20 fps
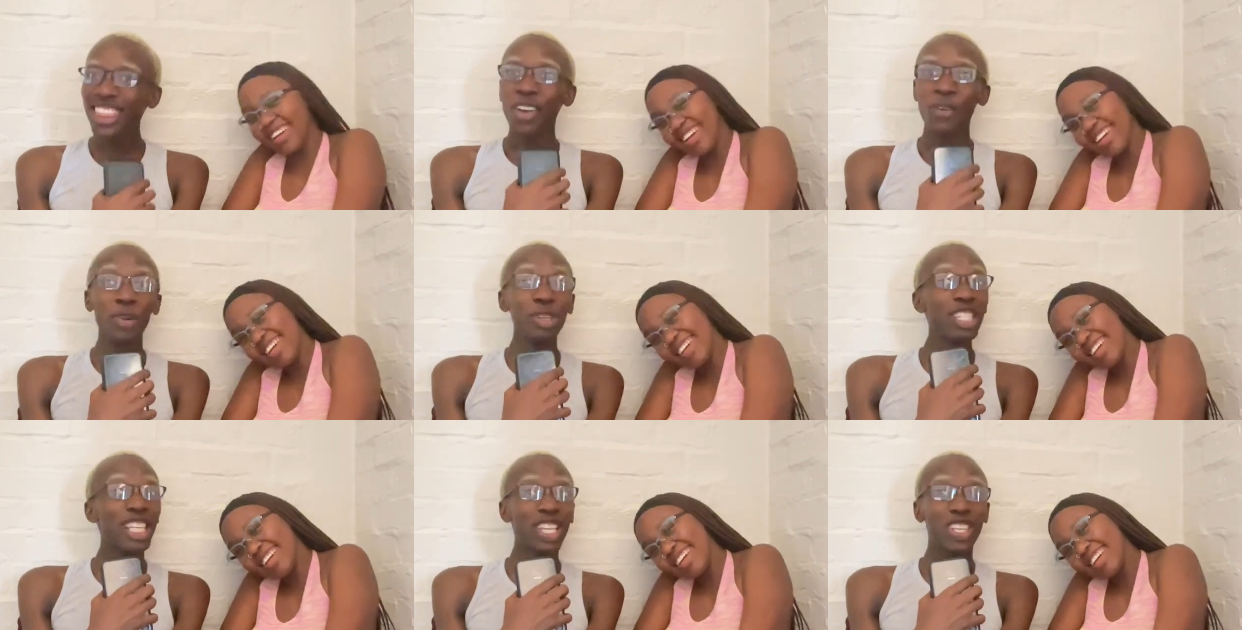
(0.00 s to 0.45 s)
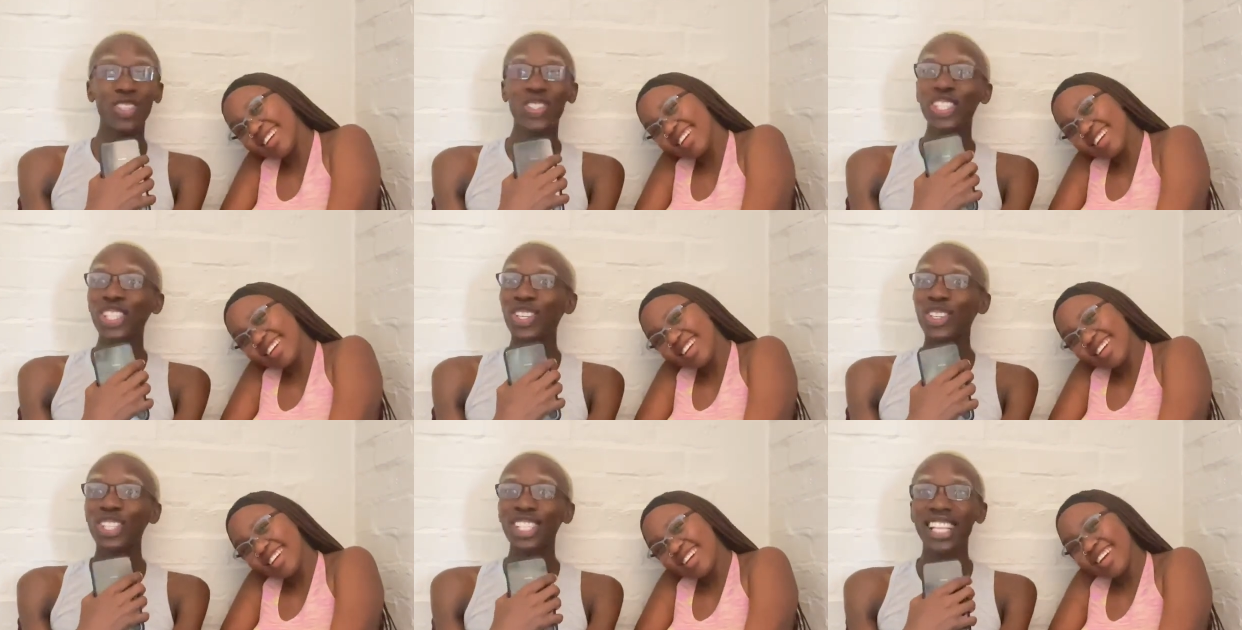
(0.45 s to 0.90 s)
Speaker 1: they won't take you
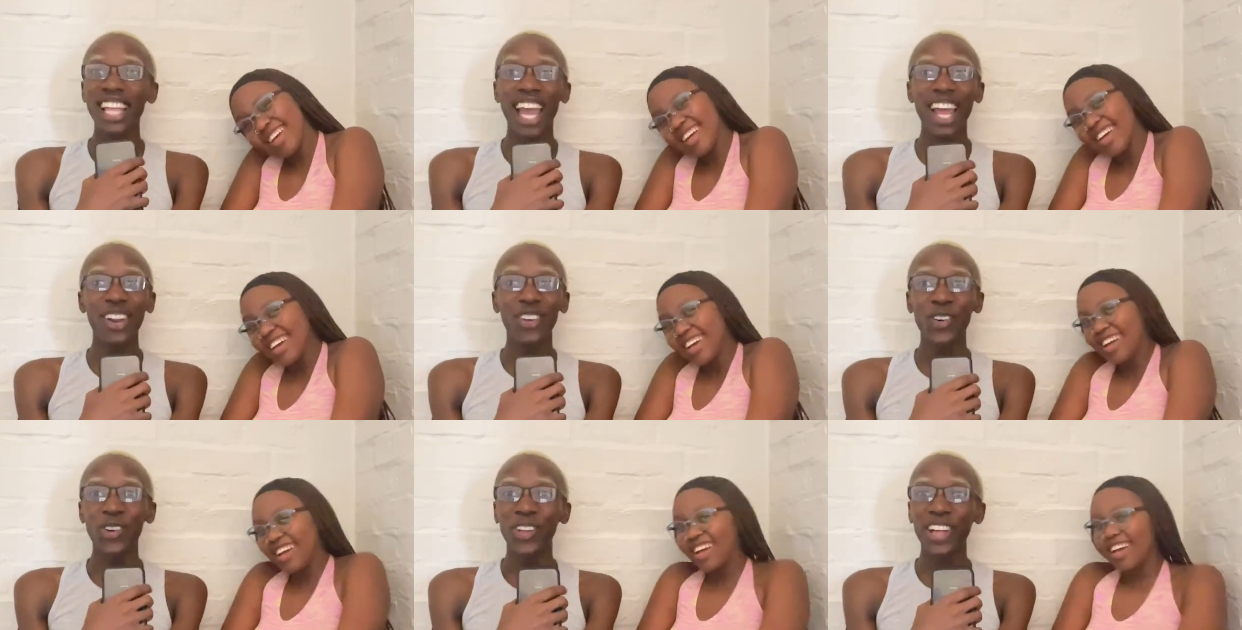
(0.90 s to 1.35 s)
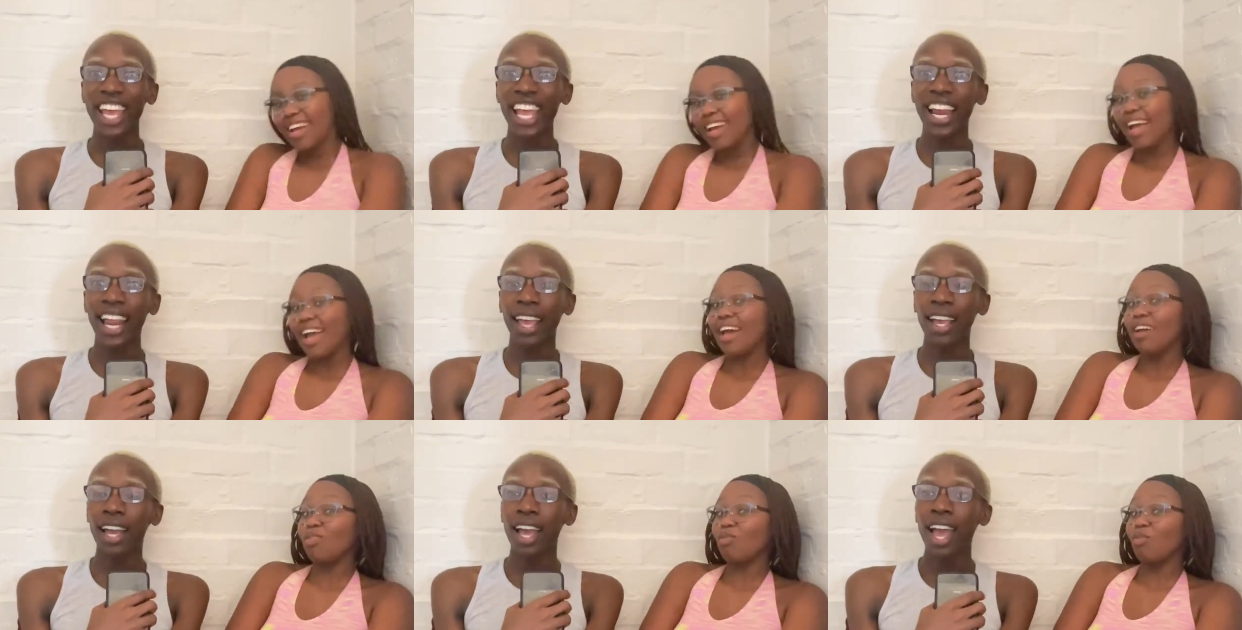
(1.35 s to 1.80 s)
seriously at all. Hey,
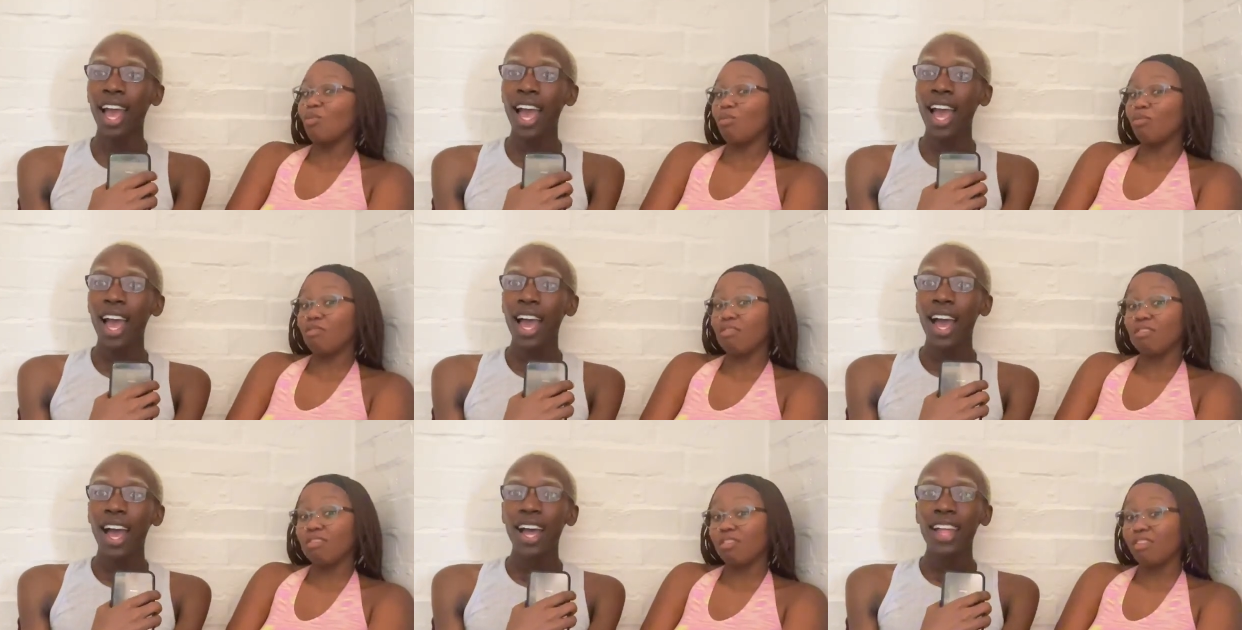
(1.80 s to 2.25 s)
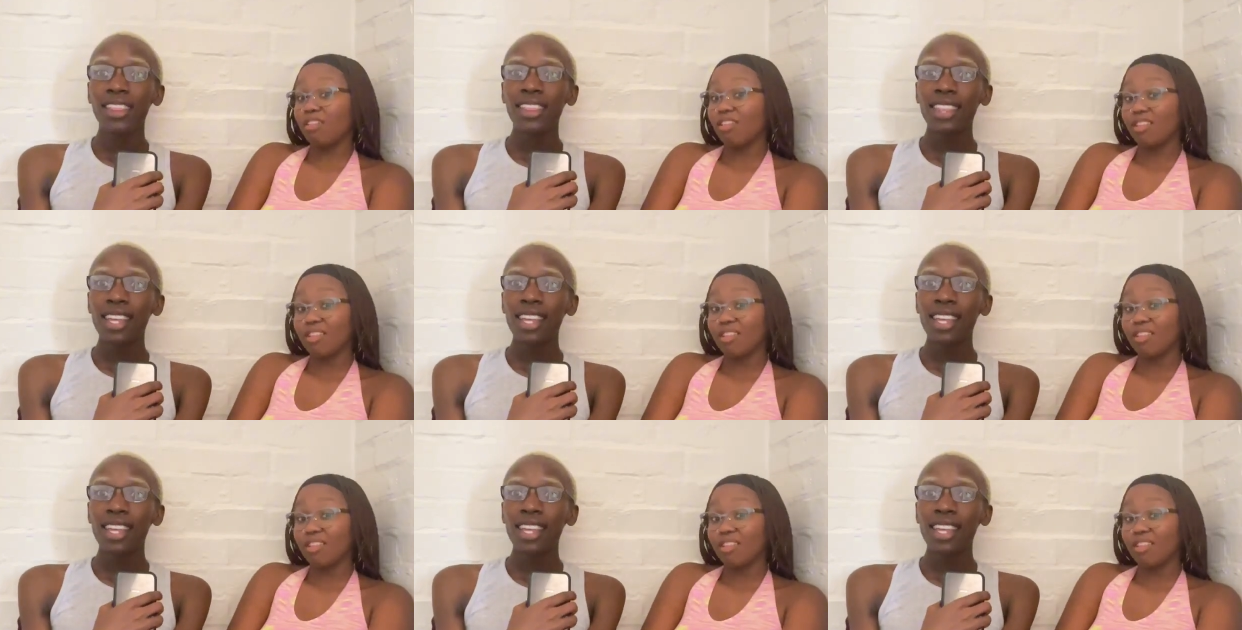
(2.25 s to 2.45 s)
like oh.